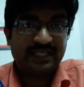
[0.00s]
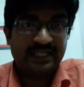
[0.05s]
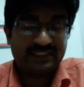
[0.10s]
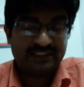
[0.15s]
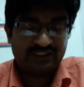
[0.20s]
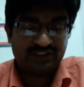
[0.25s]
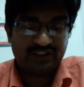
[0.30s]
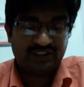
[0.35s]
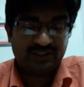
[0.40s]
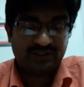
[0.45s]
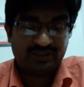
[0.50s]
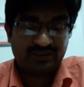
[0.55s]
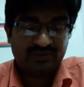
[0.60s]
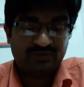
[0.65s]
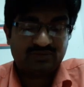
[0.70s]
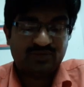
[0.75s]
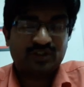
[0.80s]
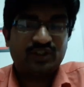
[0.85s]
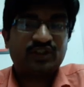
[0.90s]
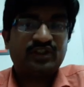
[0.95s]
hygiene,
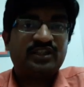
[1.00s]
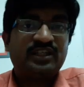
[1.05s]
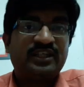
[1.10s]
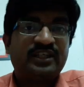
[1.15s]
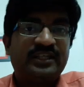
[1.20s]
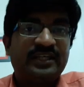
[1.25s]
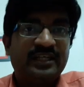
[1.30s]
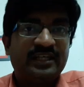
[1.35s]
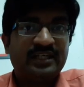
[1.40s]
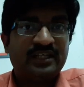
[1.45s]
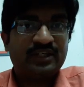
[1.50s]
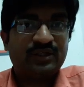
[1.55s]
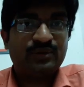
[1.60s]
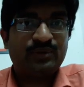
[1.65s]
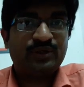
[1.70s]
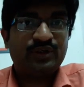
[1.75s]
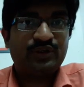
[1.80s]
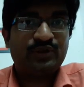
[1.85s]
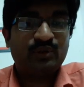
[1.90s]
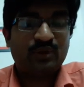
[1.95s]
what are the trigger
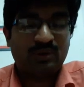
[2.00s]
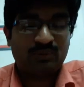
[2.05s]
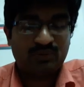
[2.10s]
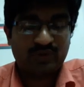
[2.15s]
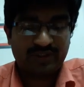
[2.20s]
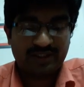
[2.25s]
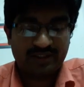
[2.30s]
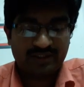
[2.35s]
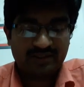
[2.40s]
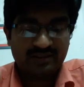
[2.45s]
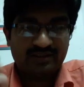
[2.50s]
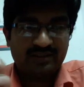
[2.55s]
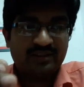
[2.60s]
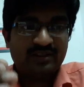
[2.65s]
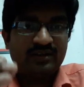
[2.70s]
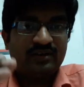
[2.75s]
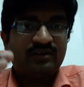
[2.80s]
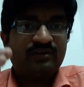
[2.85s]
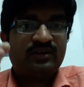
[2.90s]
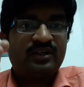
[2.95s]
you need to avoid,
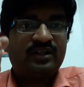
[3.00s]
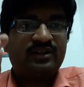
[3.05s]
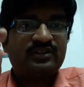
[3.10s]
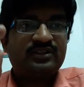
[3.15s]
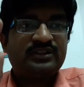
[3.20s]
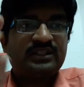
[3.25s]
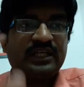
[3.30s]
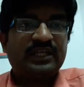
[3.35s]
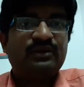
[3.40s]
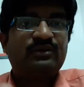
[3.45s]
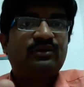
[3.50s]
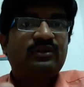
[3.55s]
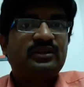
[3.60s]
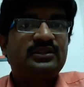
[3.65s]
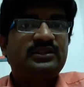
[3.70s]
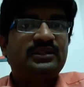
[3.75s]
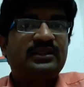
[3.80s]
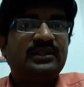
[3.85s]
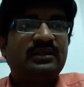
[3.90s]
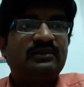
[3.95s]
what are the
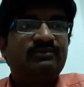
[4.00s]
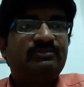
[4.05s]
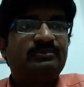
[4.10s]
psychological